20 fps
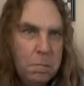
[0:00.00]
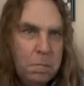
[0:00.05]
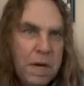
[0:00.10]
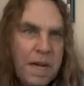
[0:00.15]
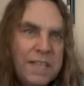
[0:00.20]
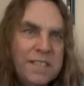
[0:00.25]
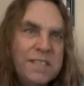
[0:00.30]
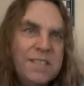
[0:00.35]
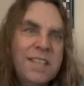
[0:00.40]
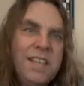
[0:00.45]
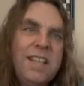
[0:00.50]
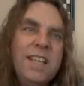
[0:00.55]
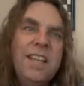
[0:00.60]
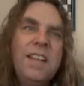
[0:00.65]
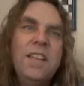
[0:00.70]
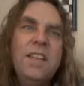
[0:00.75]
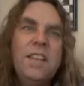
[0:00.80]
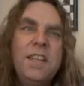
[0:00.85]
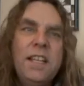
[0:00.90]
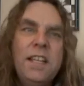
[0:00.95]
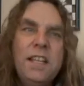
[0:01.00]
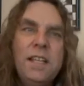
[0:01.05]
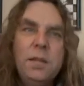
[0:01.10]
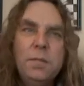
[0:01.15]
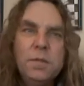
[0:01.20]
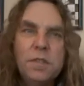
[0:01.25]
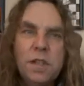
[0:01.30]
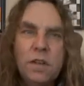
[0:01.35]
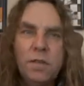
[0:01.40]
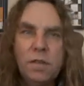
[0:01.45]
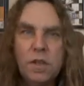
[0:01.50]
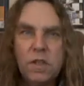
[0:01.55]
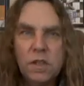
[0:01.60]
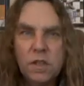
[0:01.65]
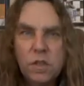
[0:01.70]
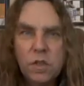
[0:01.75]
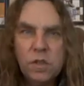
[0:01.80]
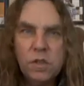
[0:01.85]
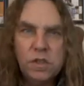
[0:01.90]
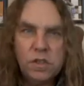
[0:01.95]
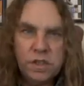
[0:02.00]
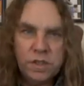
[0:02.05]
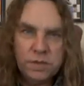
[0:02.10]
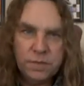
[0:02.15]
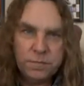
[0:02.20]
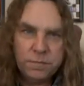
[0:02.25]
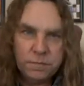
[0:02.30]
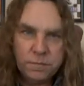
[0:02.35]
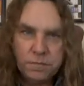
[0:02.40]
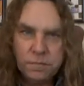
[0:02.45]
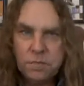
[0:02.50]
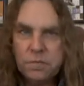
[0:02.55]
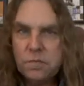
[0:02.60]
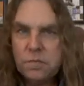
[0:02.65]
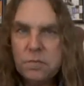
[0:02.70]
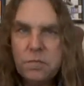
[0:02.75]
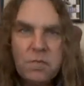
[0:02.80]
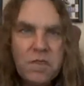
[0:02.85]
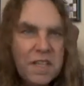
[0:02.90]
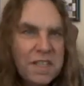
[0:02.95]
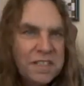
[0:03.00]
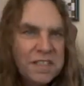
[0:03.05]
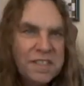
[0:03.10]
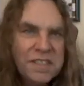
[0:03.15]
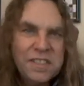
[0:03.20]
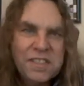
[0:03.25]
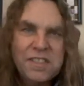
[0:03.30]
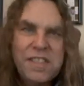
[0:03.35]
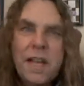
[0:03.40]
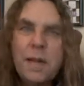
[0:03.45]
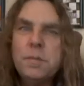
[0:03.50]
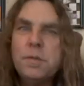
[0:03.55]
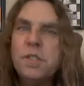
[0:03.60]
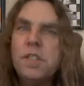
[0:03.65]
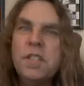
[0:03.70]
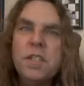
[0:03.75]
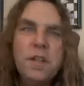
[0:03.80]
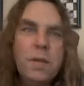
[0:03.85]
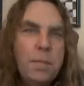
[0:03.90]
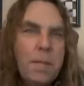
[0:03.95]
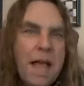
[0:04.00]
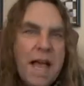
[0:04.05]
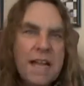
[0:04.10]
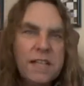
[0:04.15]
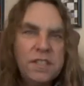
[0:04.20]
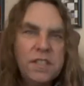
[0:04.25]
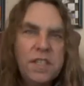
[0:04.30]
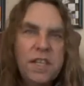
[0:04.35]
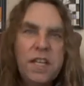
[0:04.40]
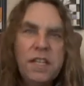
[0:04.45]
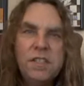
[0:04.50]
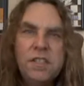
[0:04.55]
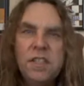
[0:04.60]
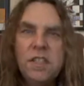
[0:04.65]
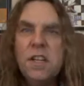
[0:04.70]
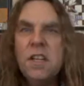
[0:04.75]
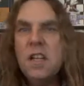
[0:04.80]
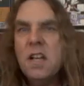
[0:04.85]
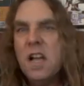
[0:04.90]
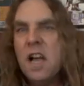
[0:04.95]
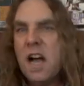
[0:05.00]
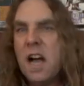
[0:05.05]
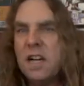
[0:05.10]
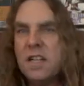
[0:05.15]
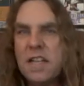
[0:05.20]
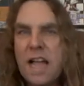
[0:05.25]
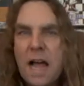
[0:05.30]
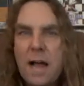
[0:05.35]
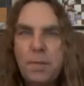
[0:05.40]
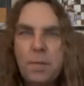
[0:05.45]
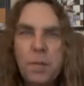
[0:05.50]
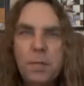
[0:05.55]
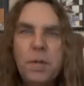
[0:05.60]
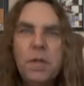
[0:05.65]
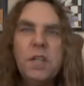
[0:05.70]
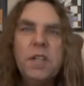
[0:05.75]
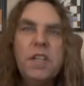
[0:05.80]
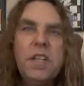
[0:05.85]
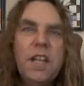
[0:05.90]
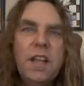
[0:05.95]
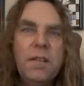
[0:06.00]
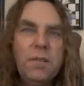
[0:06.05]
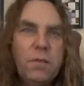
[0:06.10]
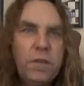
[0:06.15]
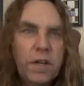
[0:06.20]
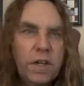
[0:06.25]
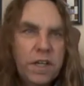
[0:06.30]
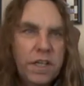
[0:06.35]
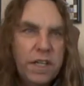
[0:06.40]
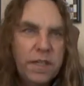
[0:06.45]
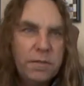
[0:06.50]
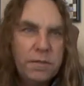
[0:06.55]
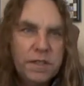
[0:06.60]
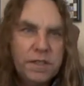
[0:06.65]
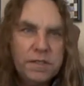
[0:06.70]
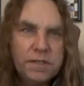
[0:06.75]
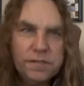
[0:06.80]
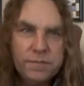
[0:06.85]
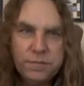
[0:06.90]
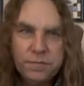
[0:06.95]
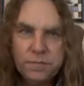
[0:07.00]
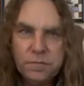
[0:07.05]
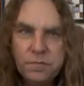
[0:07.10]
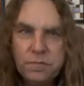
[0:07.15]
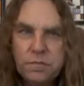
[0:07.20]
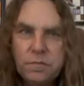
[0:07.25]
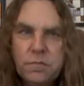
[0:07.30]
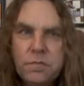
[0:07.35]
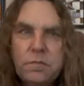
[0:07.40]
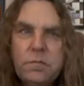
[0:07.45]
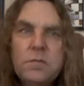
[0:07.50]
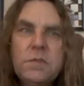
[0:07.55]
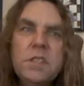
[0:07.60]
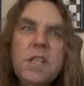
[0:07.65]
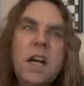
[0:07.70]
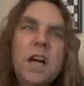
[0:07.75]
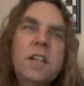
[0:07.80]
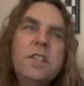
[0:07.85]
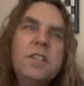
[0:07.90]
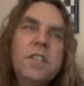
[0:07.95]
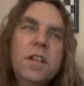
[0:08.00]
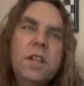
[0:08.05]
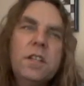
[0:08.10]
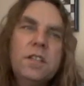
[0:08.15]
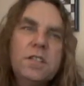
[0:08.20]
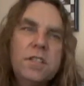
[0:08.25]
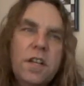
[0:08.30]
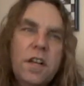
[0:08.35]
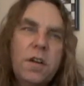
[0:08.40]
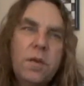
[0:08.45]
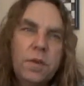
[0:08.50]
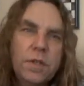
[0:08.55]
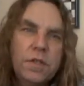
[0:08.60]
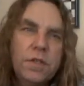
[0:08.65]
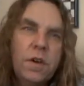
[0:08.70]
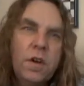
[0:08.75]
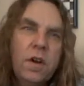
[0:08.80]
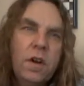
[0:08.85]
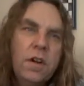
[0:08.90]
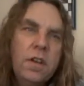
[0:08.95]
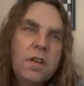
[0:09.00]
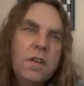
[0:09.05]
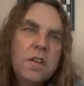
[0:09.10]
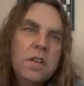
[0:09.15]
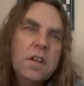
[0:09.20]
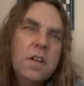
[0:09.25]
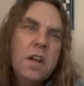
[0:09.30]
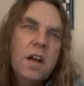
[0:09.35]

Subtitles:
Piscean themes of illusion, deception, imagination, adaptability, and forgiveness, until it's going to return